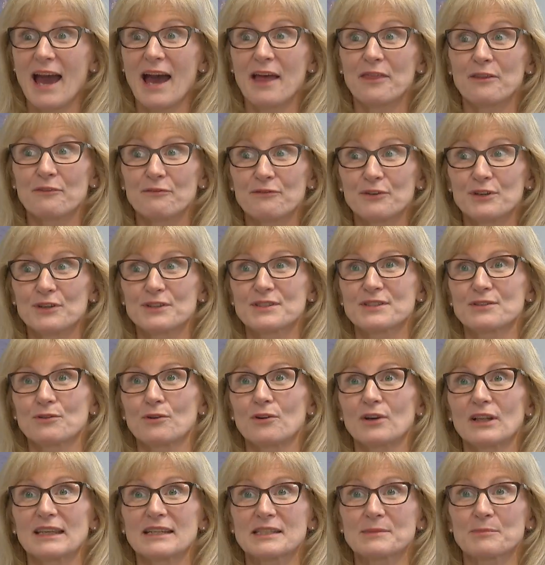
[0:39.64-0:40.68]
and the first
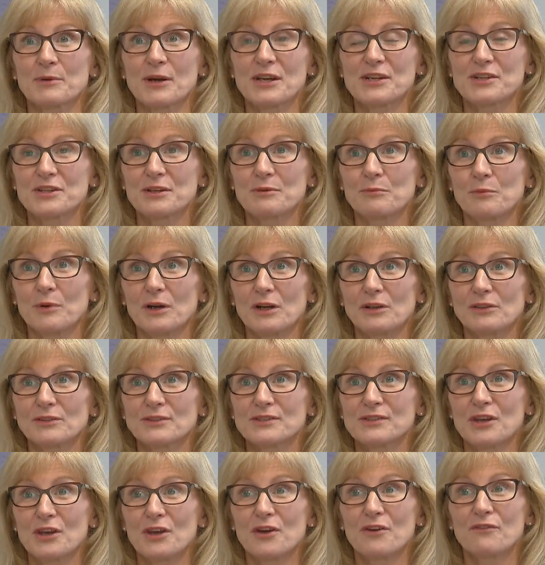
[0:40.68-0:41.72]
oil exploration
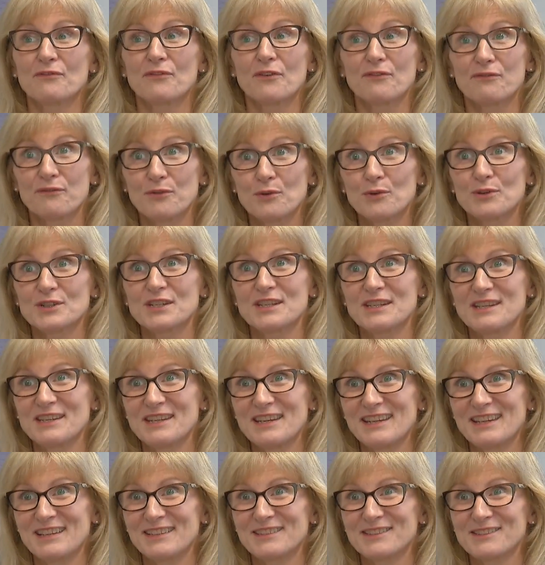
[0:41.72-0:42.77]
wells for 40
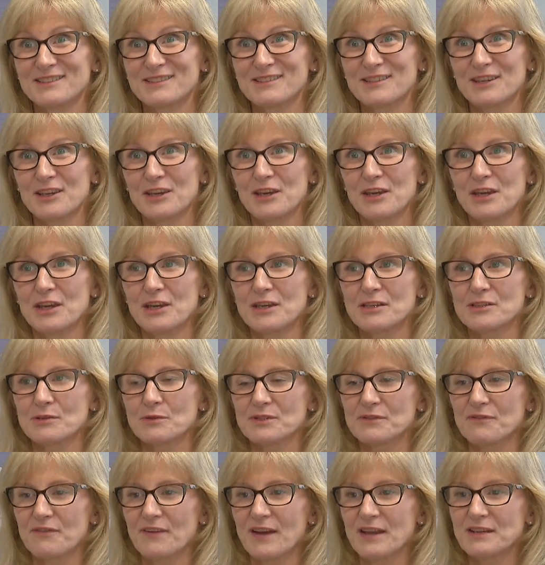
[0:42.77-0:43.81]
years. So it
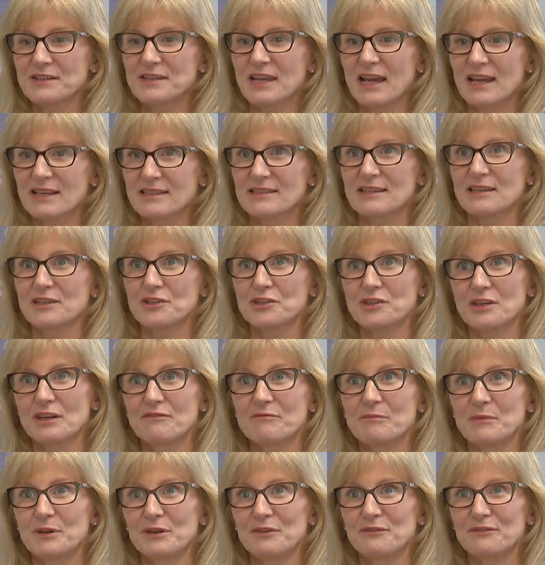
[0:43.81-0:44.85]
was a fantastic
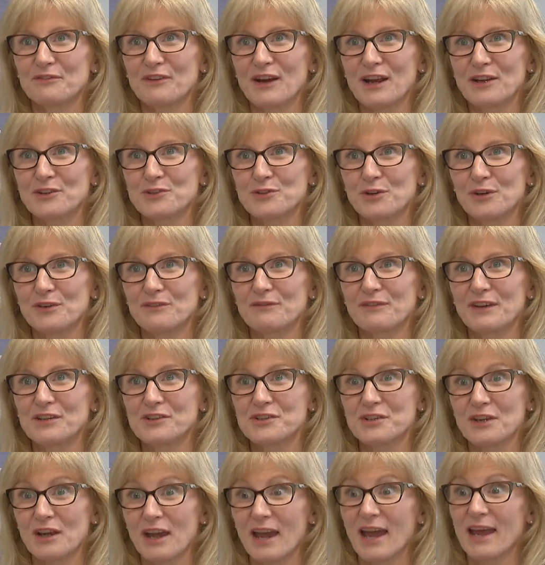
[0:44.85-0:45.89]
achievement for our joint
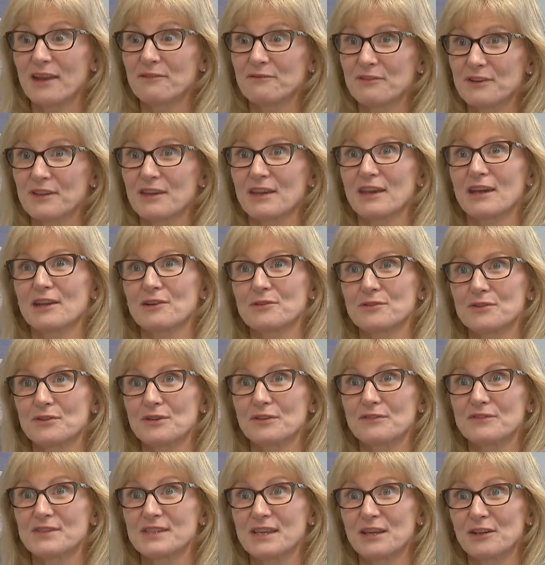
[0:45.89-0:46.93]
venture and for the
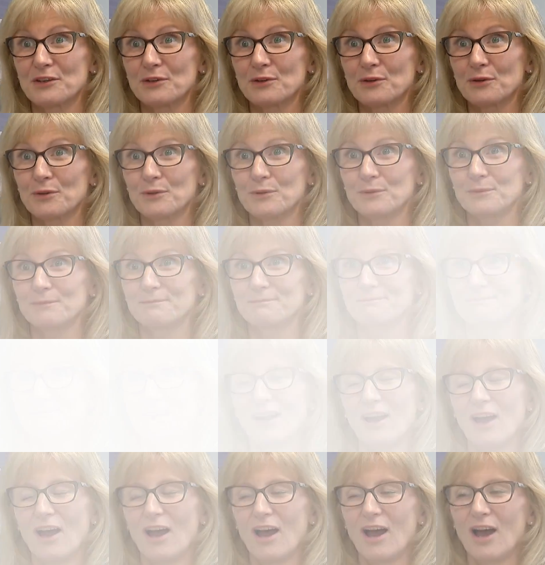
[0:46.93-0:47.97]
country of Senegal.
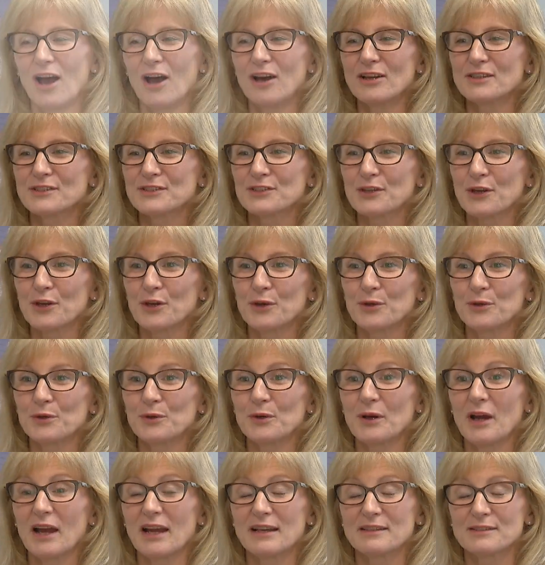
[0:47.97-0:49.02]

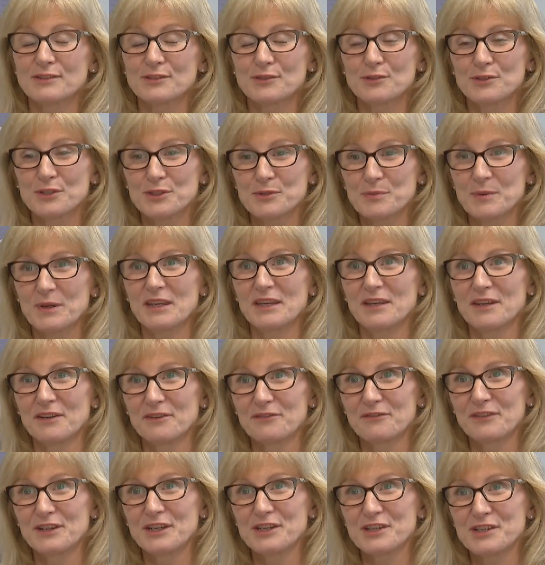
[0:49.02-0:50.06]
So as soon as we
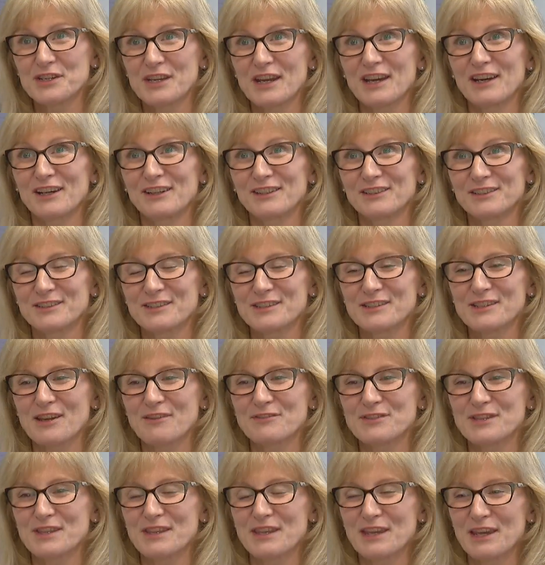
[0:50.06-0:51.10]
finished our
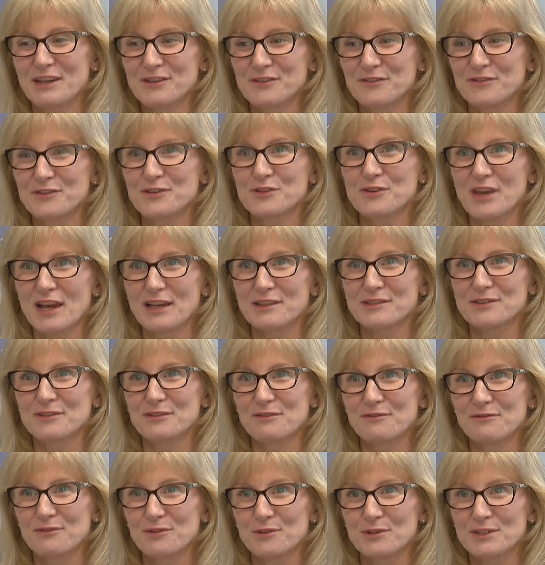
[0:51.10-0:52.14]
discoveries at the end of
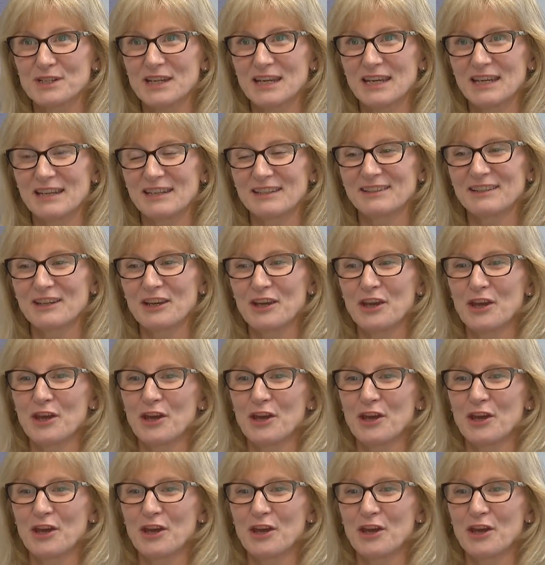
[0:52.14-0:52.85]
2014,